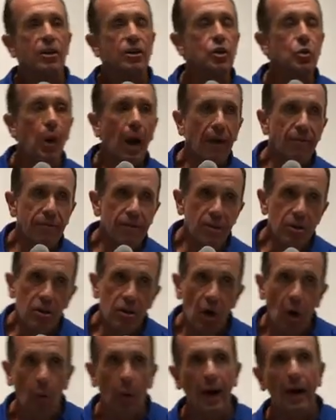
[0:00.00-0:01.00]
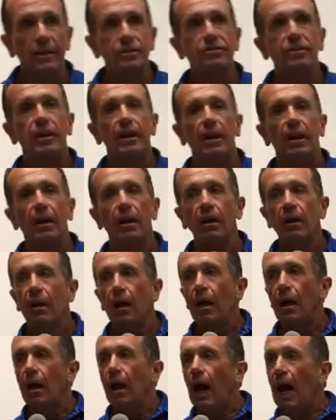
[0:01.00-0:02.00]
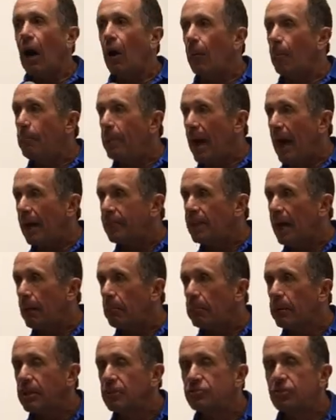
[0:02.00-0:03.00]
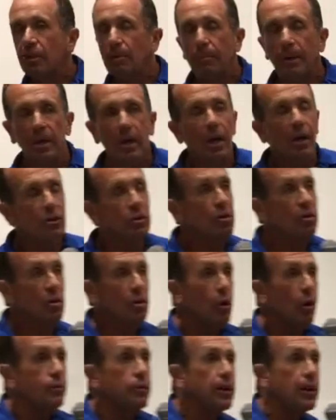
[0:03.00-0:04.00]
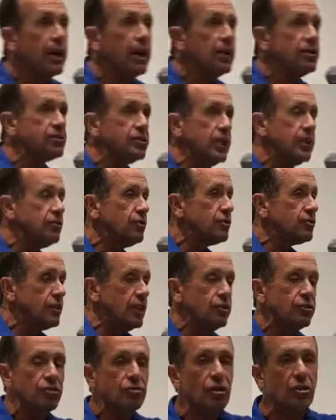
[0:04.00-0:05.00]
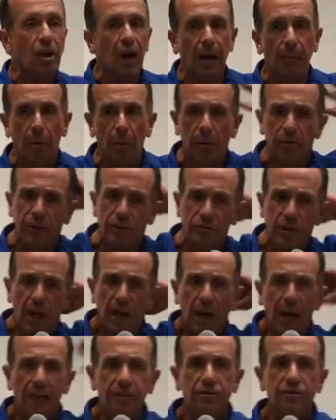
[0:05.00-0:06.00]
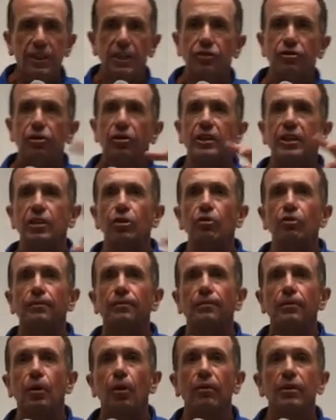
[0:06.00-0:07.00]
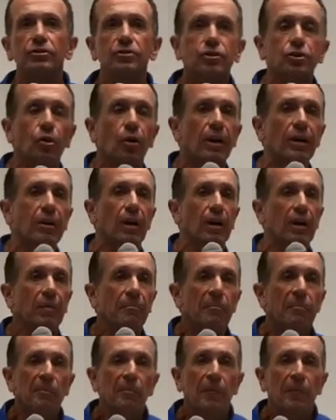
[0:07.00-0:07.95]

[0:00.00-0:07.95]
You have no idea how bad that bleed's going to be. You don't know if you're going to get a seizure. Seizures are common with this. A seizure killed Florence Joyner.